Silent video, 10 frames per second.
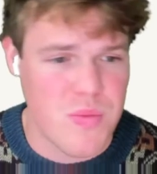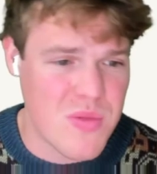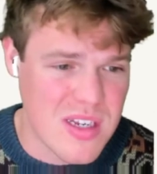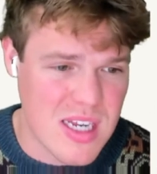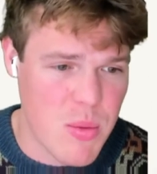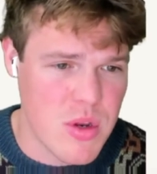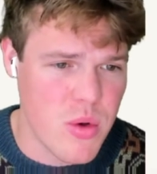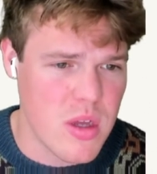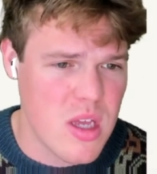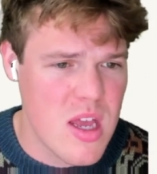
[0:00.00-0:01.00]
This is how we do
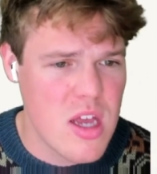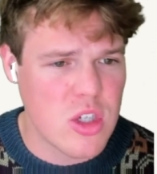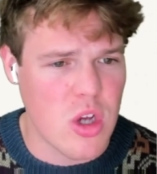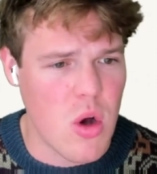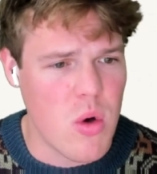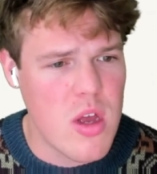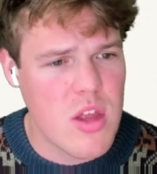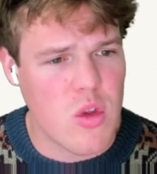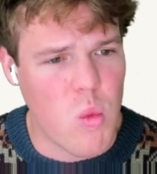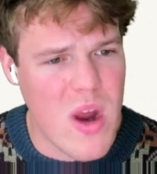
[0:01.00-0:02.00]
it. So
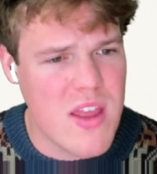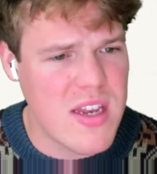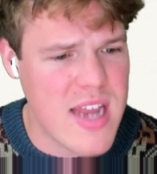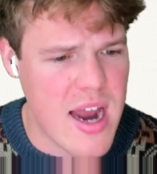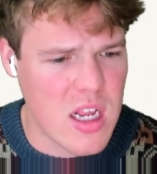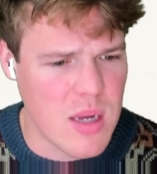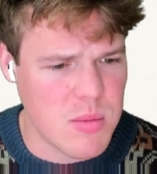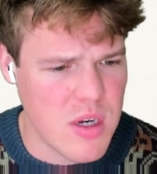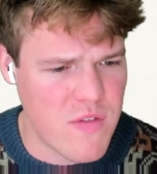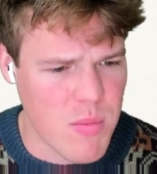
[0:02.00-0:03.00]
the way the data comes
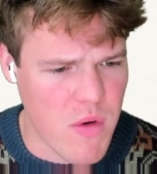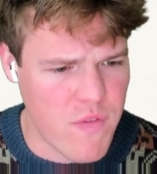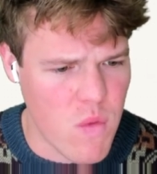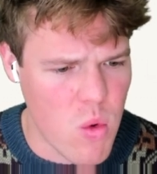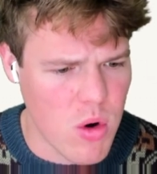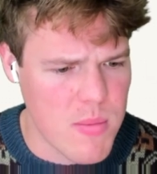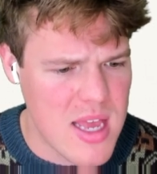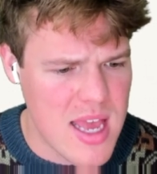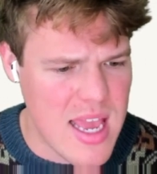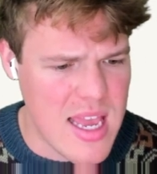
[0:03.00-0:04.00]
in from our form
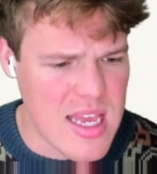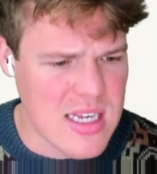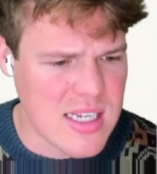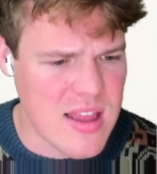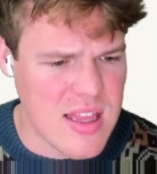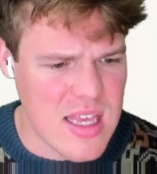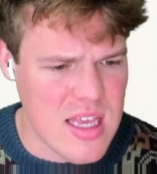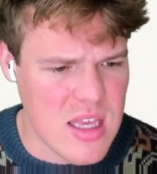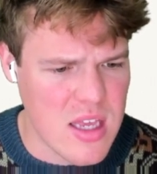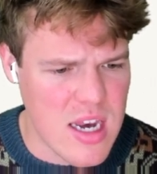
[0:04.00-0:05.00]
is
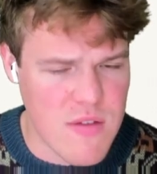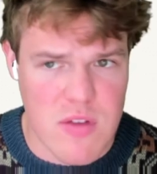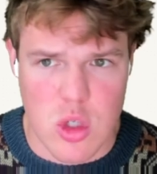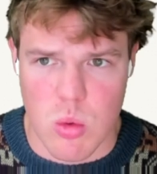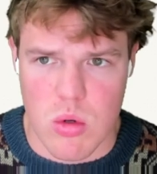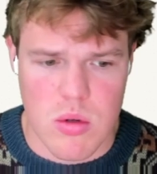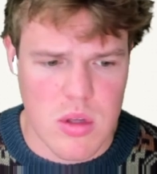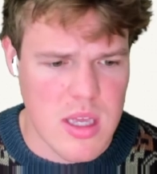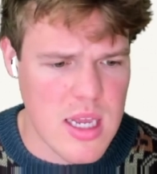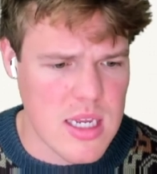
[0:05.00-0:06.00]
the individual
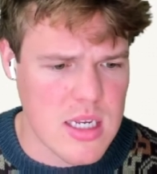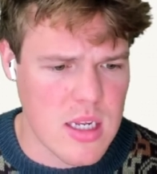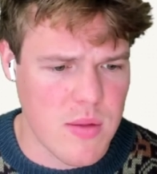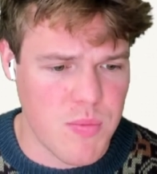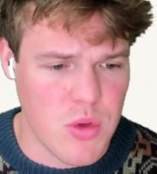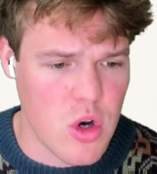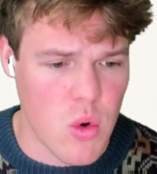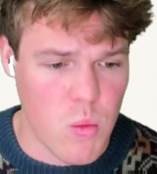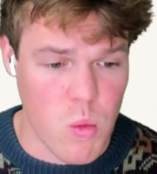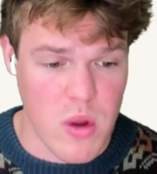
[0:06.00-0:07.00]
eh, you
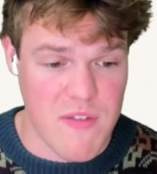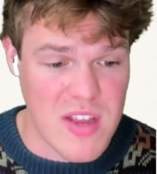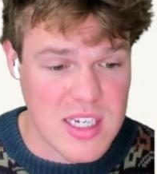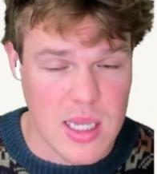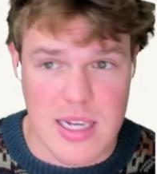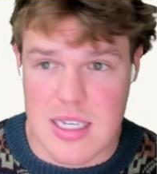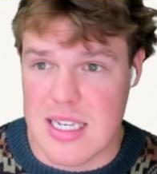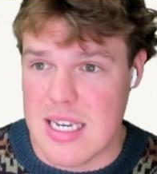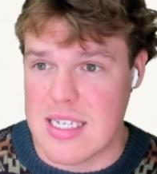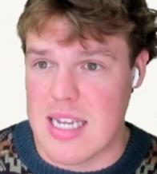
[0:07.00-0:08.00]
know if they selected
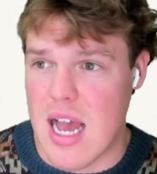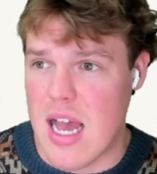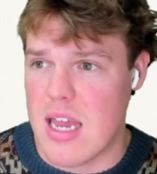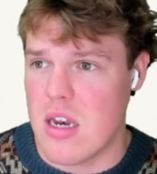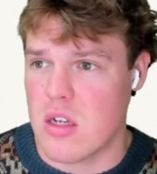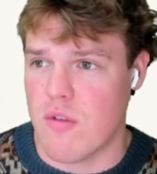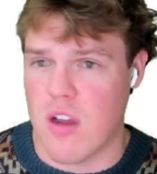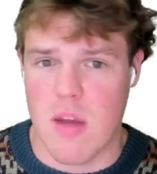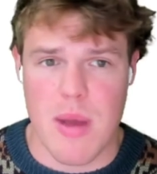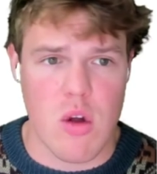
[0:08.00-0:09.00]
design. So I
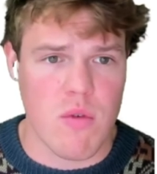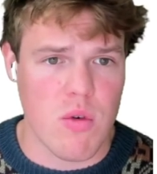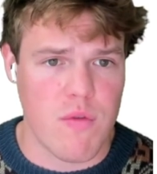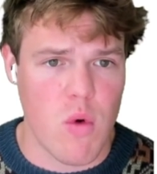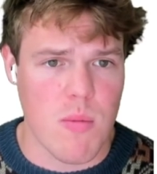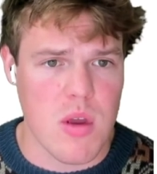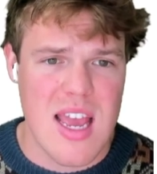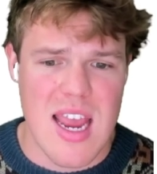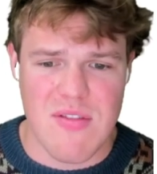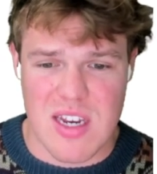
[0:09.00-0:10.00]
come back over to the form here.
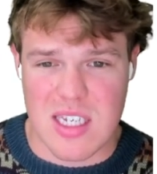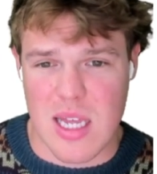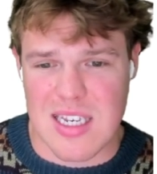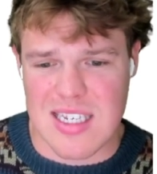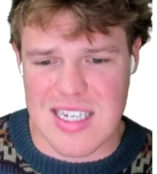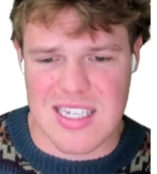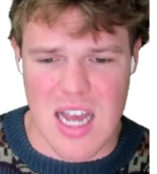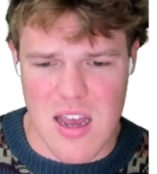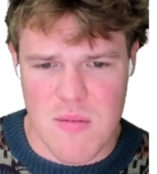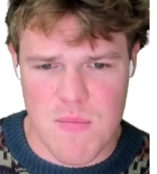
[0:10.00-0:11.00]
If they selected
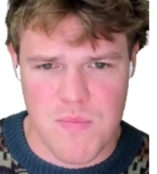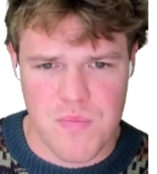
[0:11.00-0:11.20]
design,